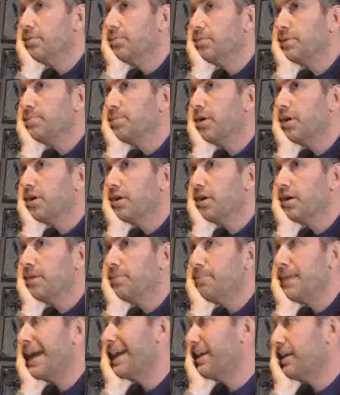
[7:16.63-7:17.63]
we bought our
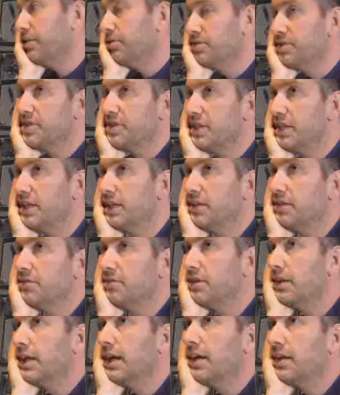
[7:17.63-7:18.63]
Mac LC
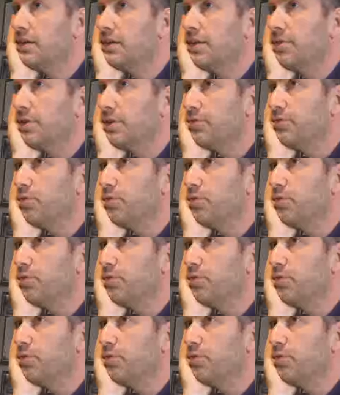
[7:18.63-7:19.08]
that had, I think,